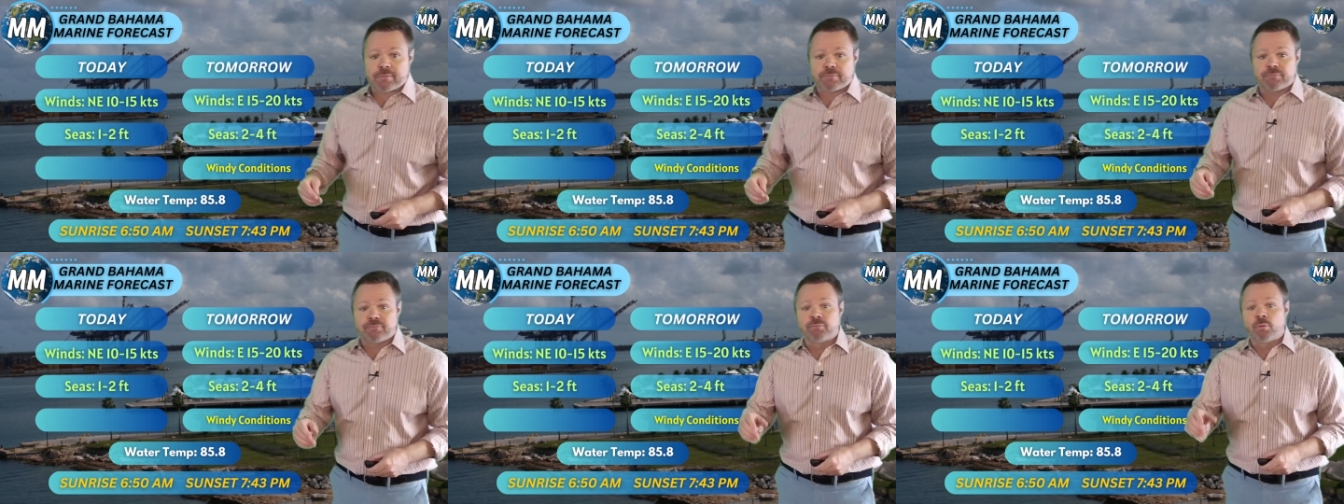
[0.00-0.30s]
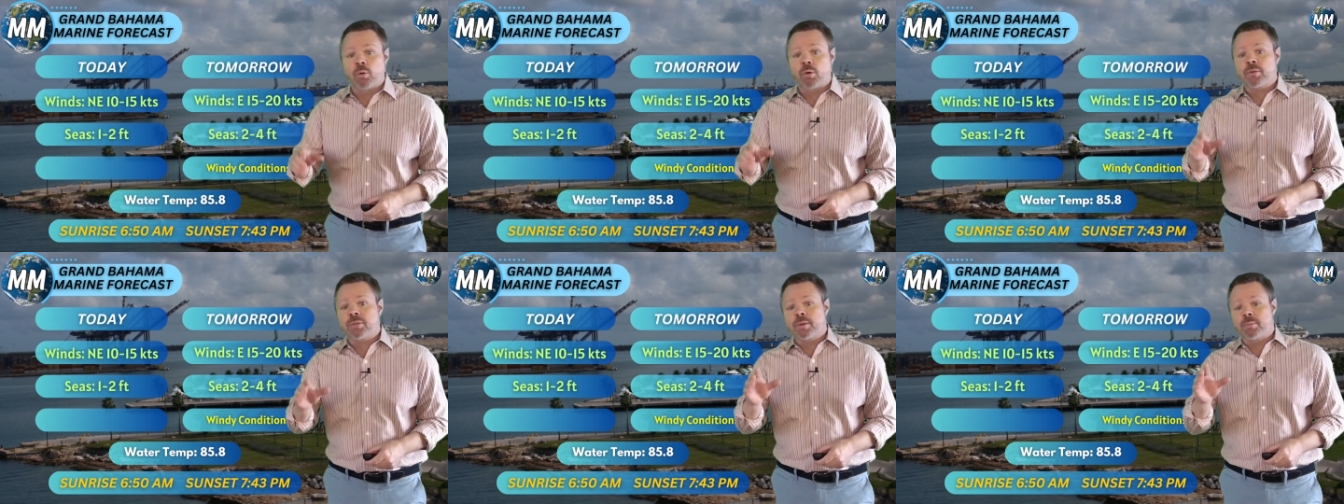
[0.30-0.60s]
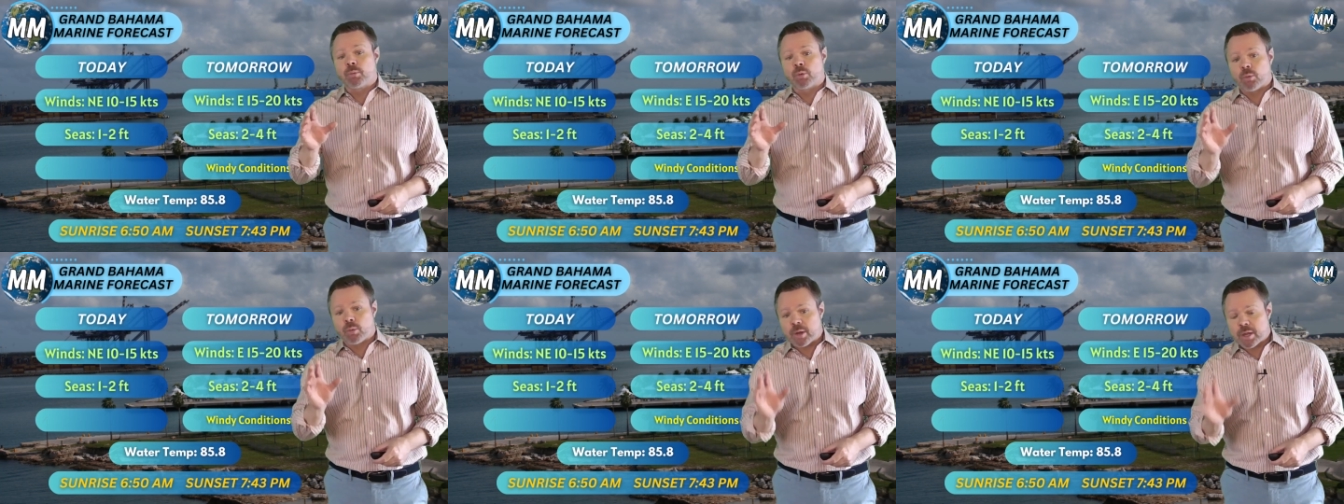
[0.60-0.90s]
For the
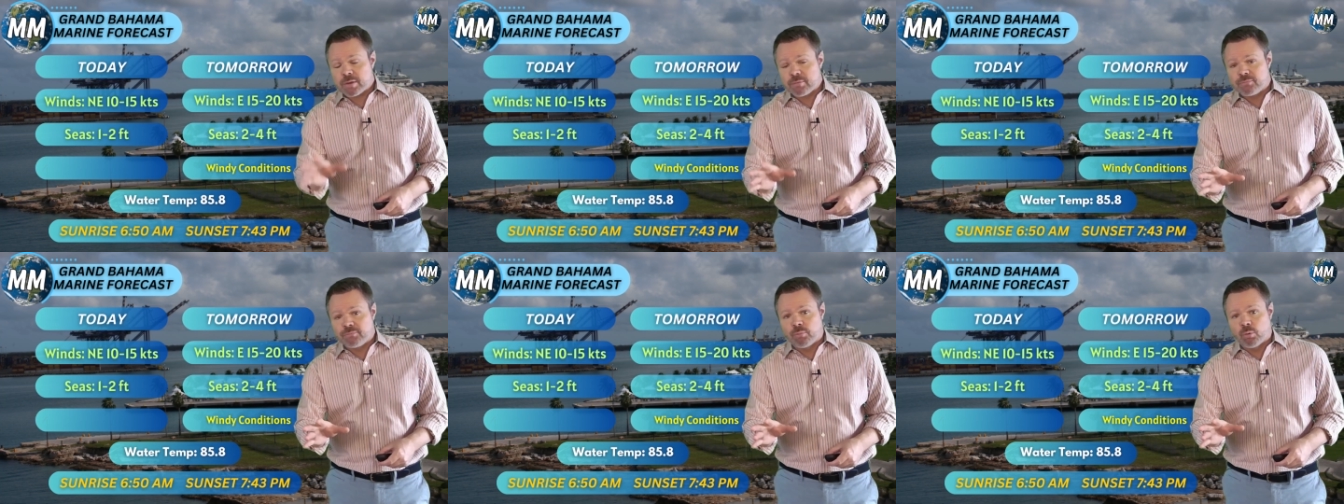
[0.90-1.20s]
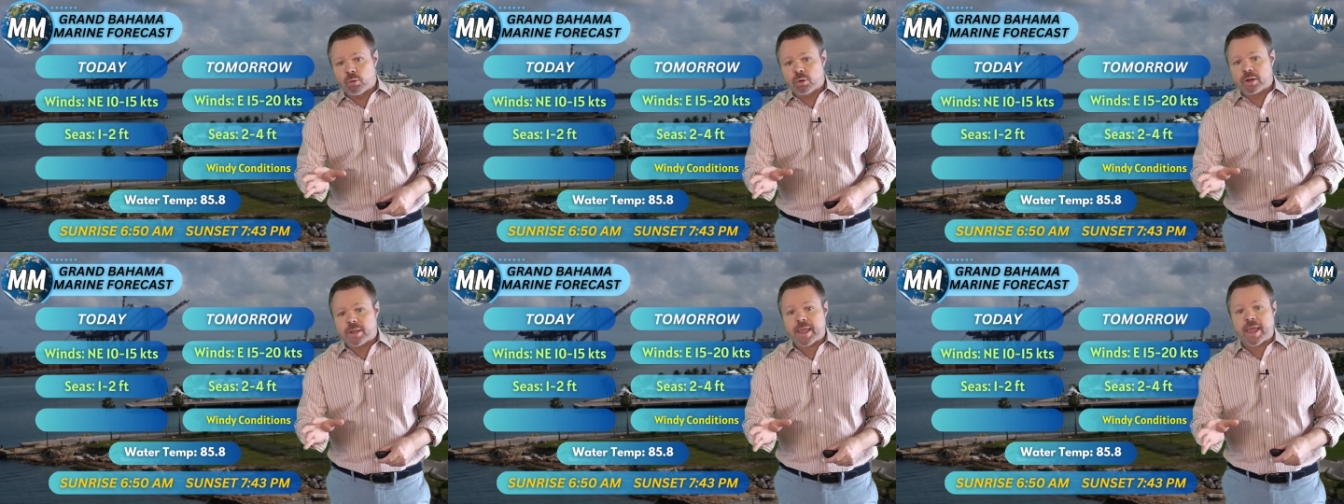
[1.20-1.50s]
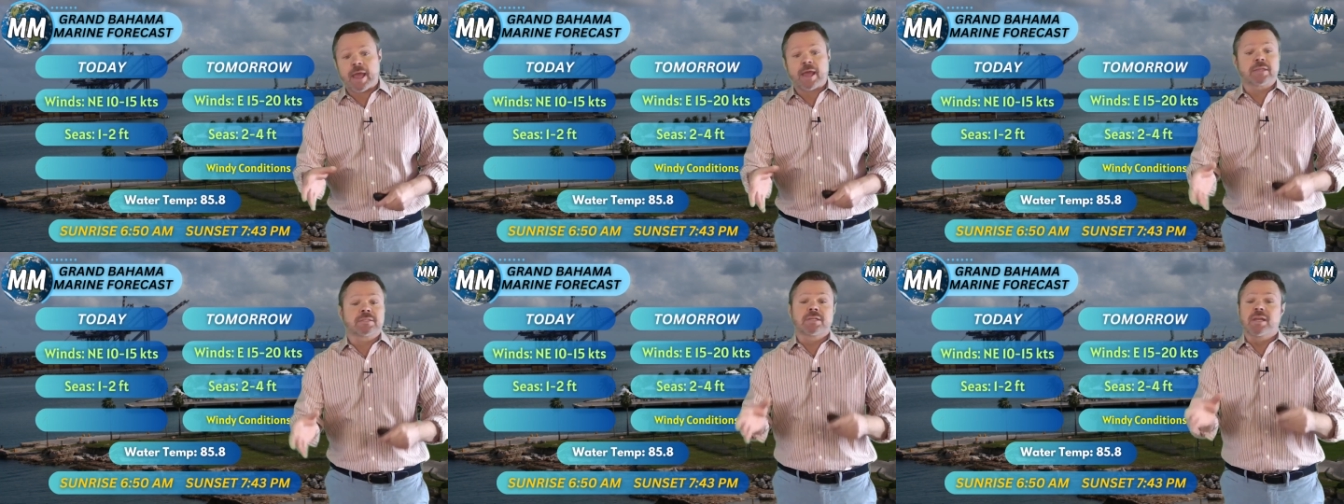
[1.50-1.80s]
marine
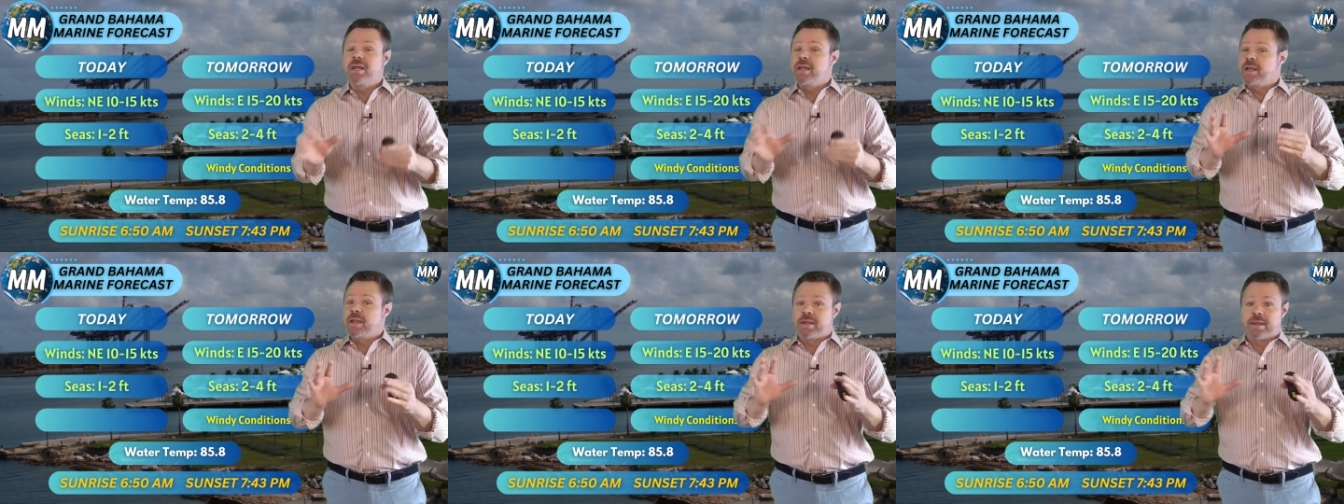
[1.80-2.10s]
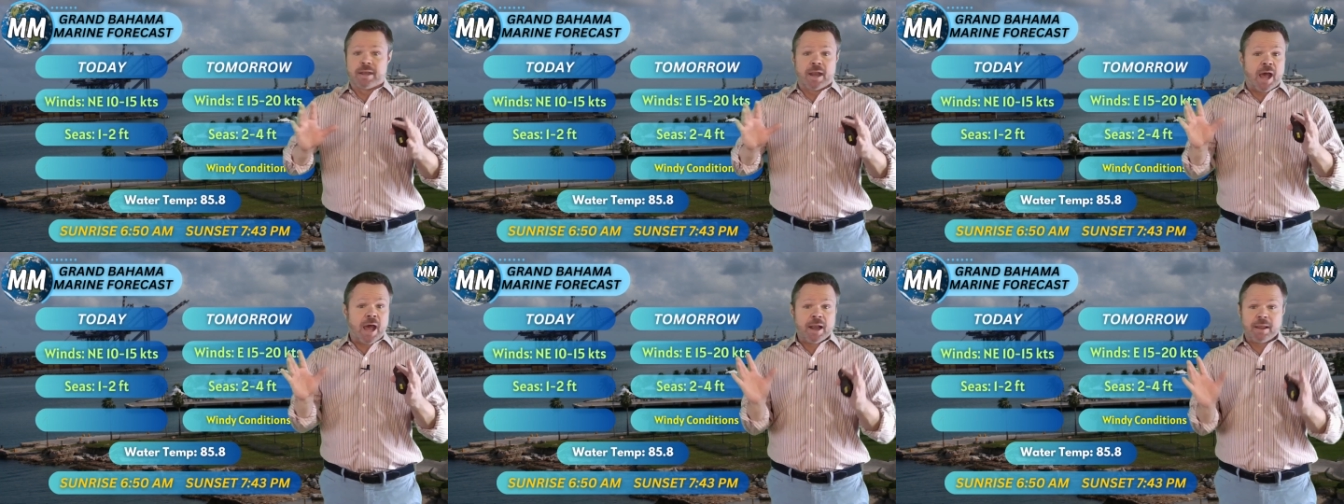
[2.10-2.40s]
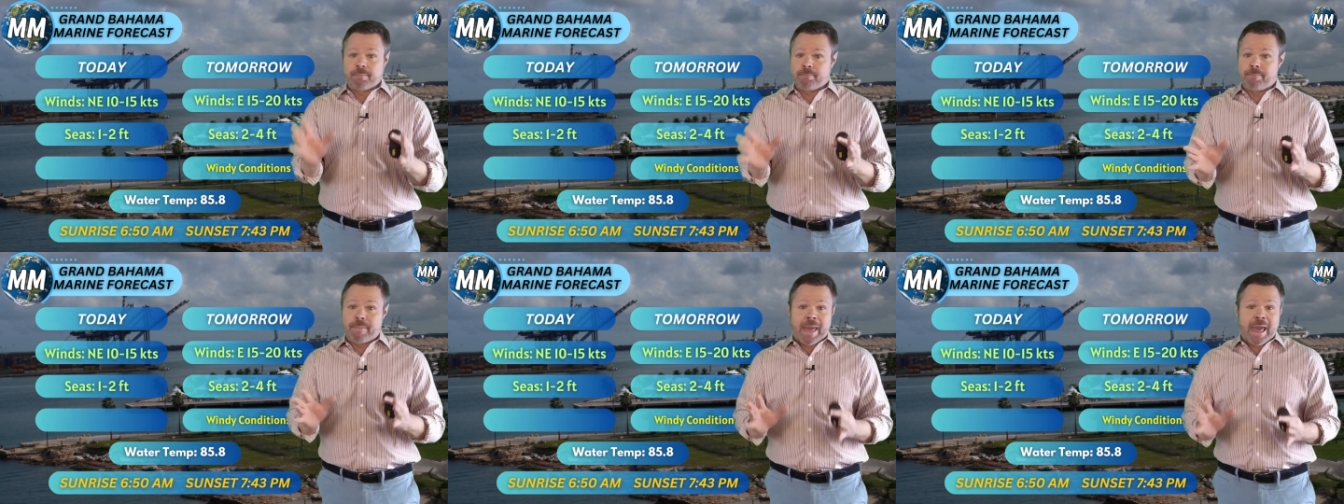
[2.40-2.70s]
forecast, not a
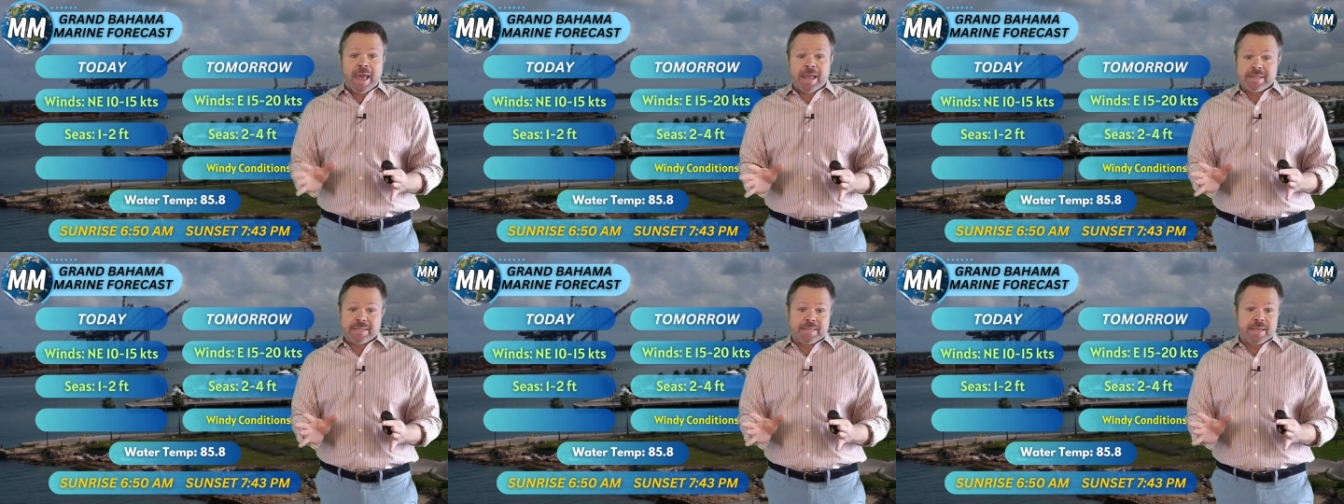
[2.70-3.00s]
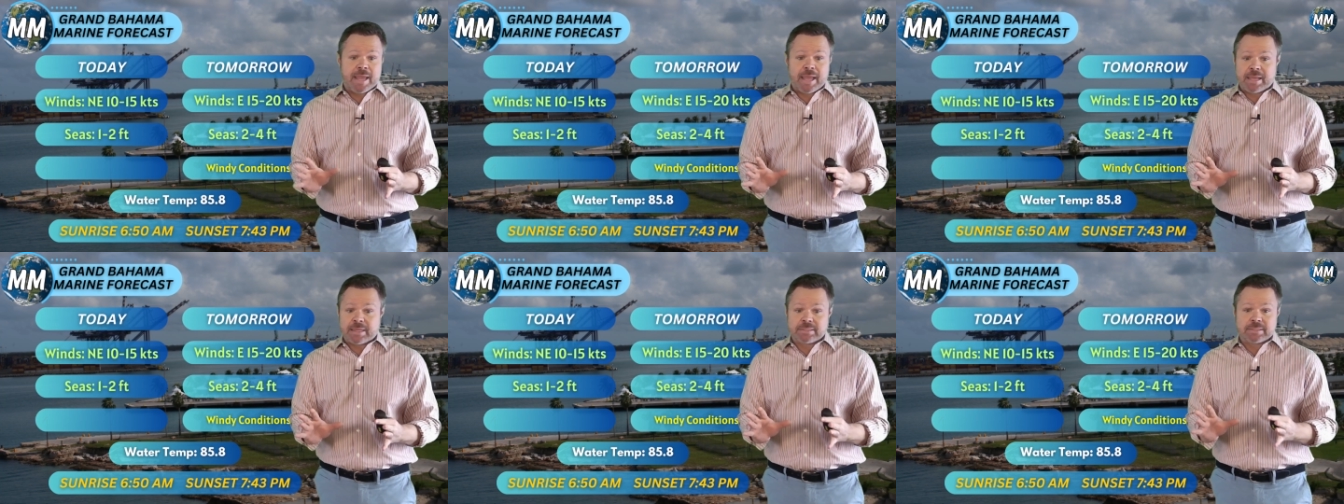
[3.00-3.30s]
bad day.